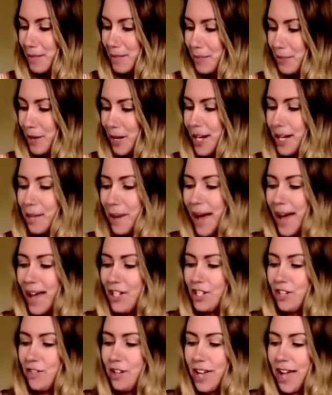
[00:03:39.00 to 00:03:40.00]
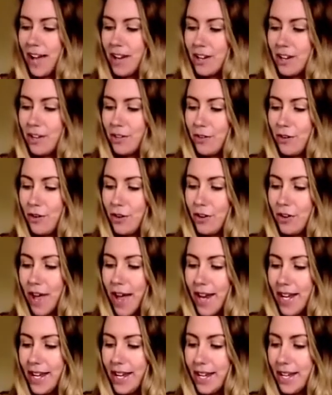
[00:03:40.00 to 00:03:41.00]
Brittany Page, if you cannot afford
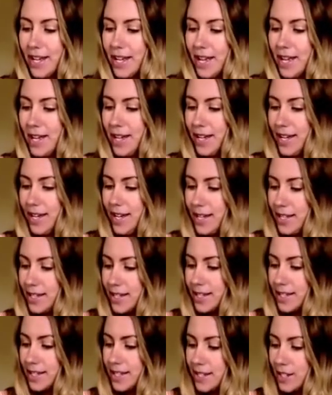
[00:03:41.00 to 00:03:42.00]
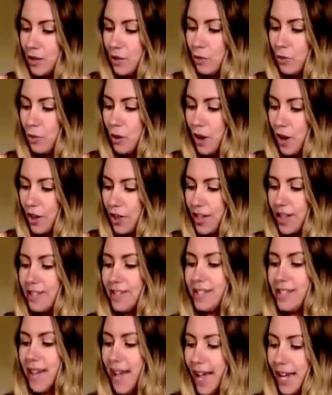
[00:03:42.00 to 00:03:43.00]
organic, is it still worth it
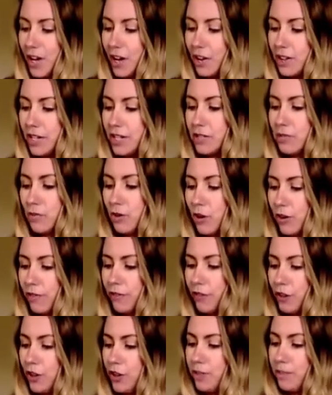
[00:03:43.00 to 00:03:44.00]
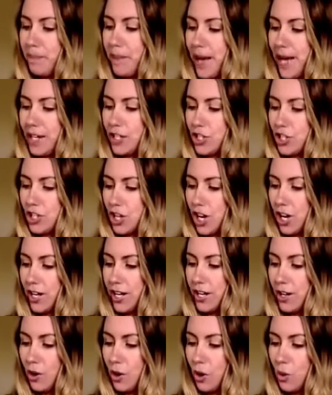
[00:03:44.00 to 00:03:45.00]
to take on this raw fruit bat
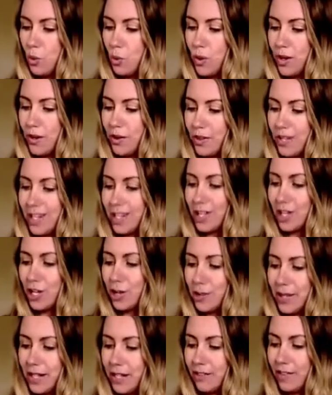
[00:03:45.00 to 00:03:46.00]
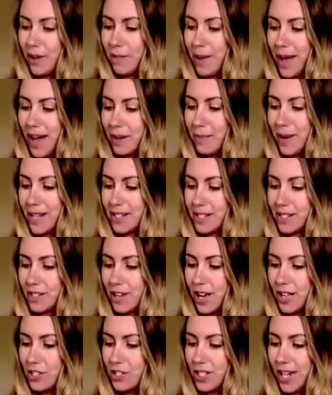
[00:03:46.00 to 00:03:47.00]
journey, or will the accumulative amount of
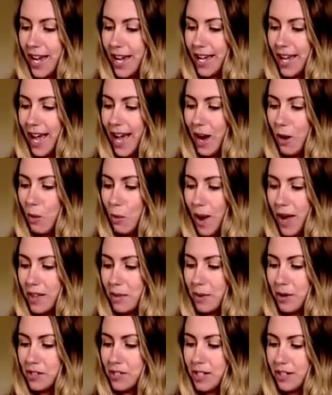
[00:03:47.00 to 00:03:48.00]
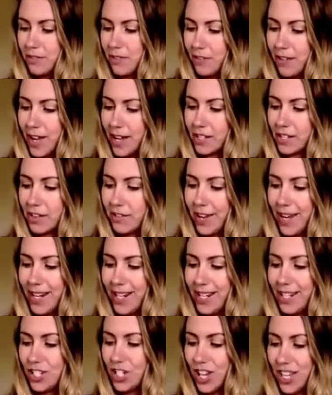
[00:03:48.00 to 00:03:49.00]
pesticides you take outweigh the positive effects of
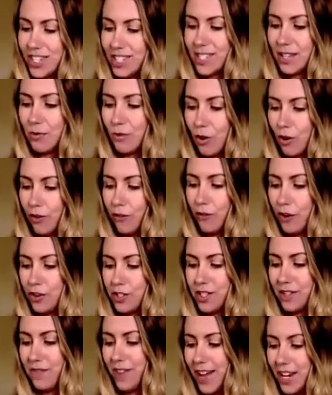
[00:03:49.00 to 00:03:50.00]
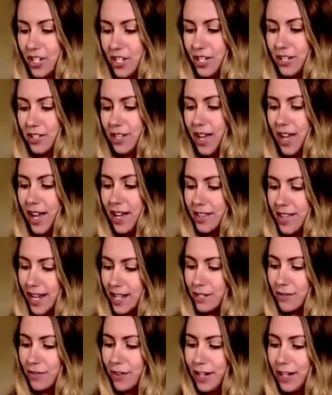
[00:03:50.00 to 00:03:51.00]
eating just the raw fruits and veggies?
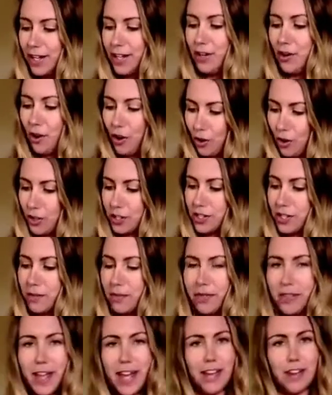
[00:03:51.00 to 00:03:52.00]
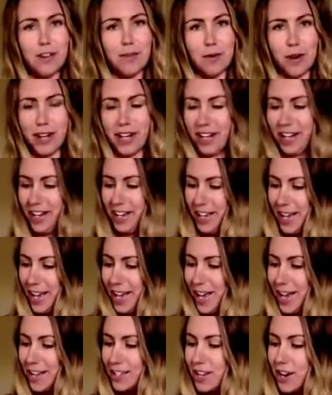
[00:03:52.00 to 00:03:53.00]
Thanks, Freelee, you're awesome. Thank you, Brittany.
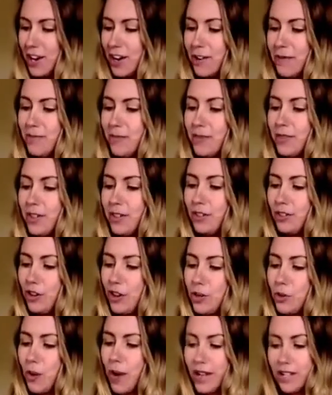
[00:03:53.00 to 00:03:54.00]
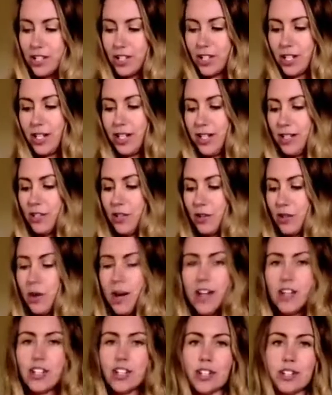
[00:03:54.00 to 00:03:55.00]
So, good question. It is a good
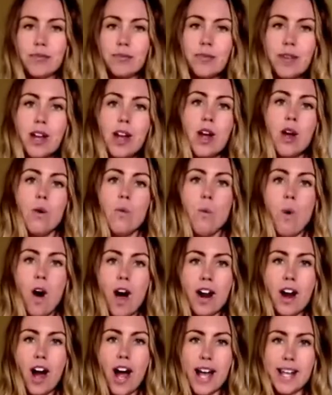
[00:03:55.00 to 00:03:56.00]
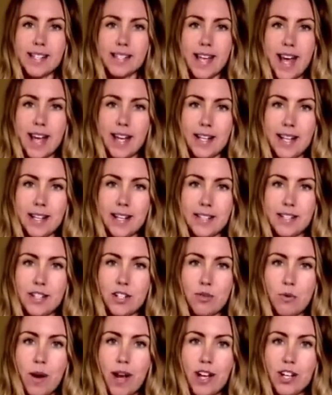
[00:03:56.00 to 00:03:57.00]
question. What I say in that
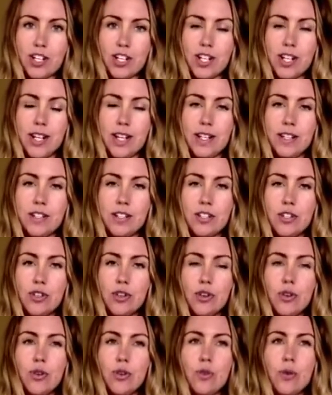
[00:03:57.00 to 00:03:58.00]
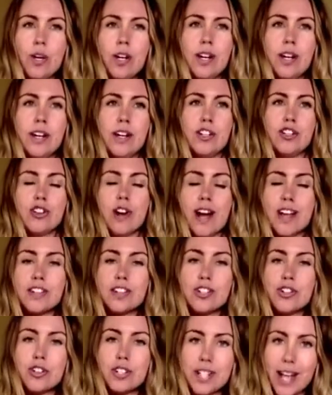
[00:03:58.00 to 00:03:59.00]
situation is to
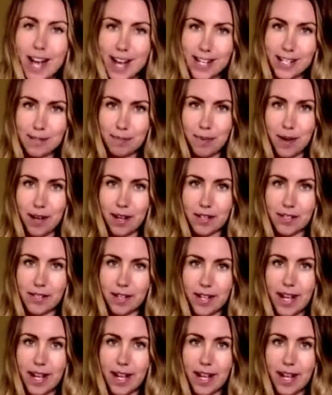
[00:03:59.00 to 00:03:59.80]
trust your taste buds,